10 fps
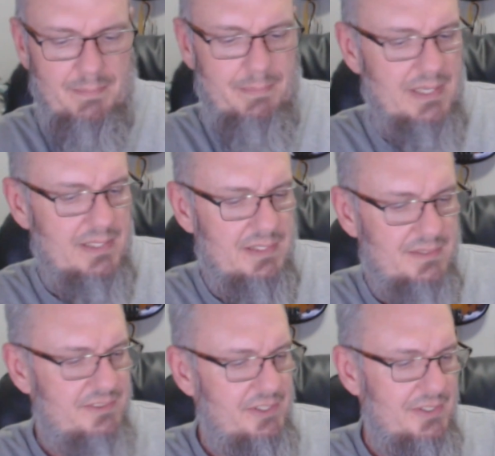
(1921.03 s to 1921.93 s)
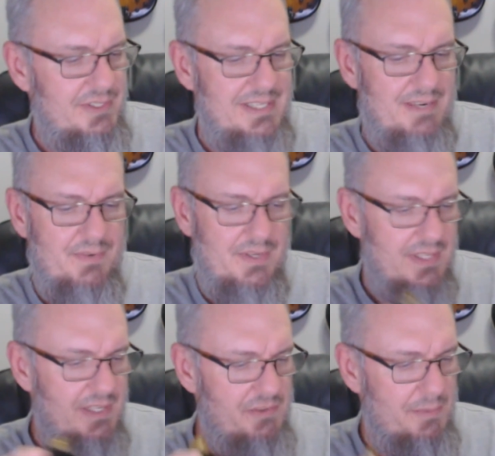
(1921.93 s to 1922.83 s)
buttons are different.
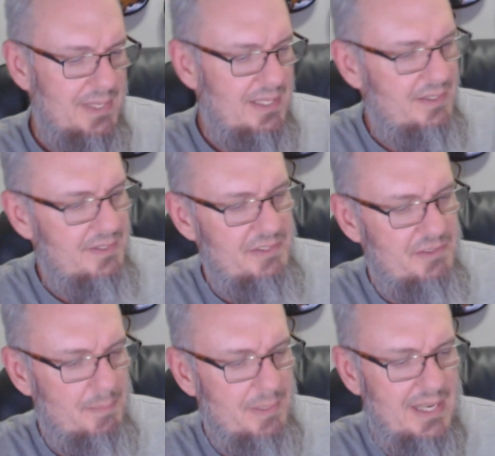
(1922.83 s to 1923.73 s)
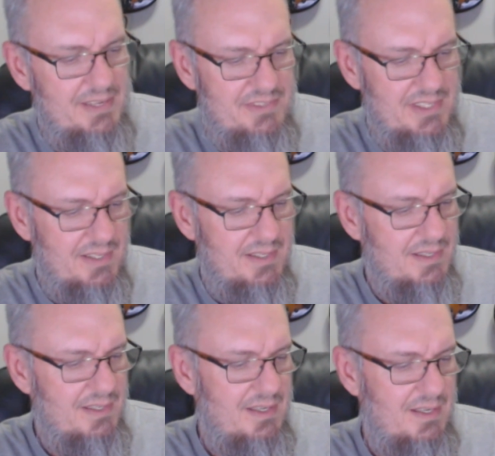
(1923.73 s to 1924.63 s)
These are metal. These are plastic.
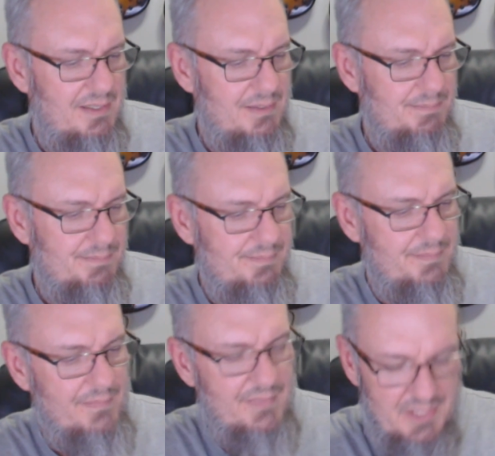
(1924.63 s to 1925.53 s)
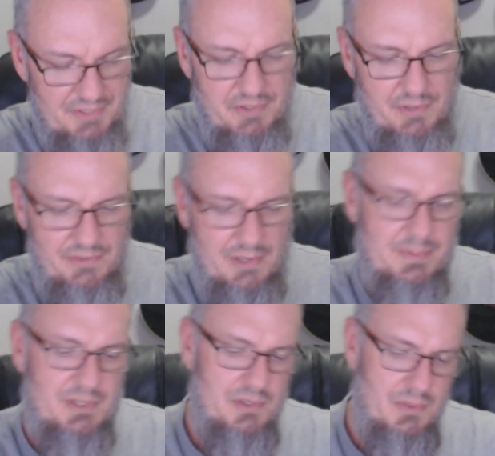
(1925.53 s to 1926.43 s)
This goes up
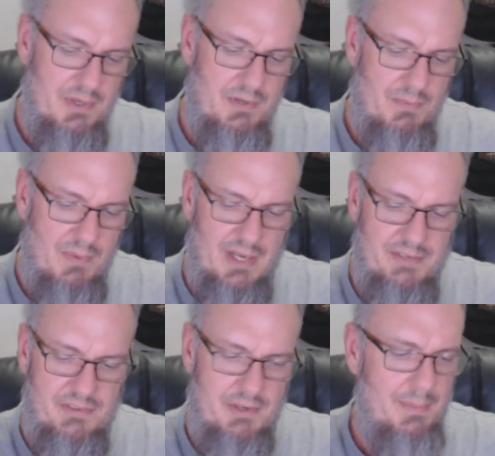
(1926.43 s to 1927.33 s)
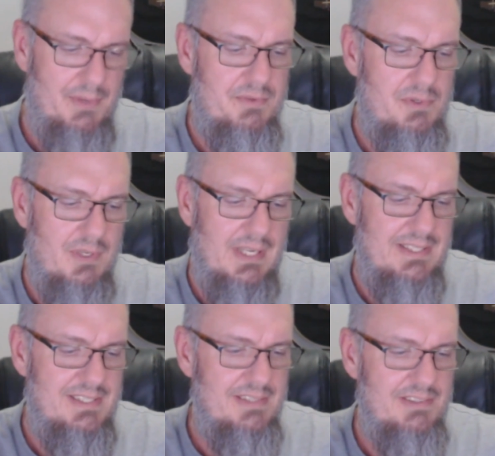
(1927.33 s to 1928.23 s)
to 200 watts. They're both dual
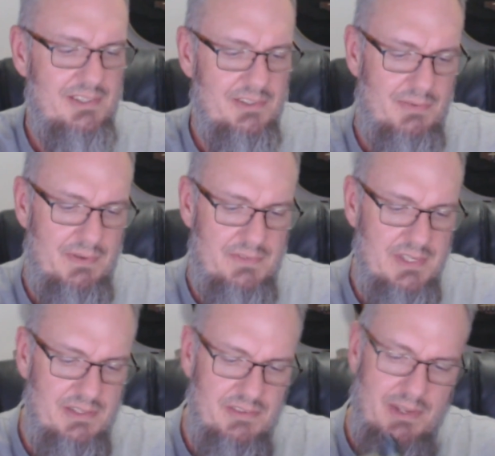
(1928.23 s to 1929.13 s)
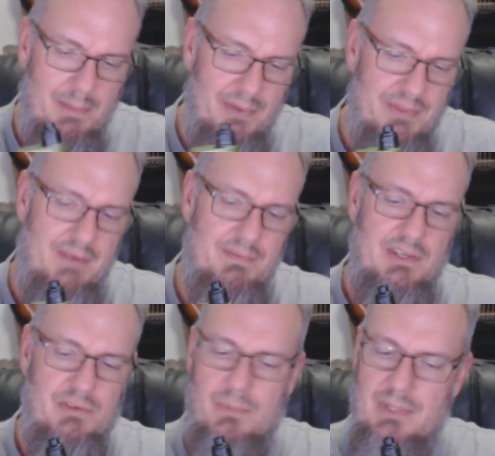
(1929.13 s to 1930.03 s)
18650s. They both have
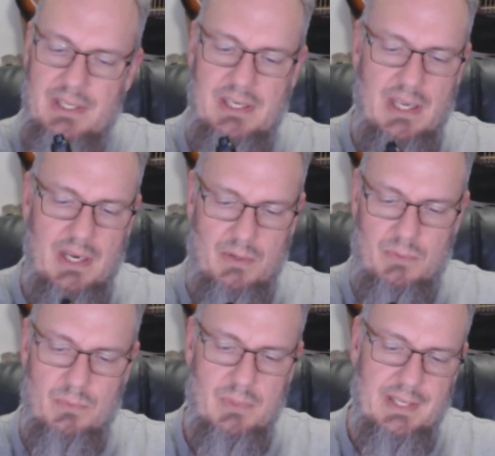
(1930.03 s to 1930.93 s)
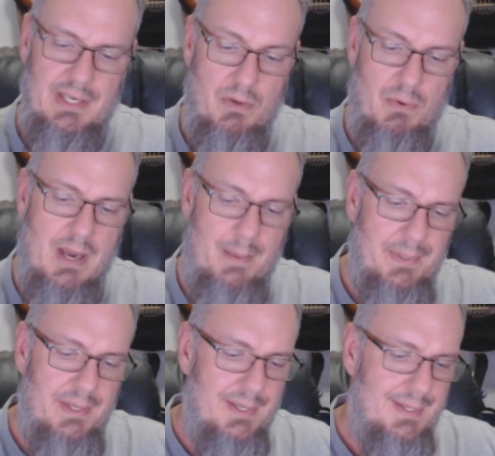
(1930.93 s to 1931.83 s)
these really, really crappy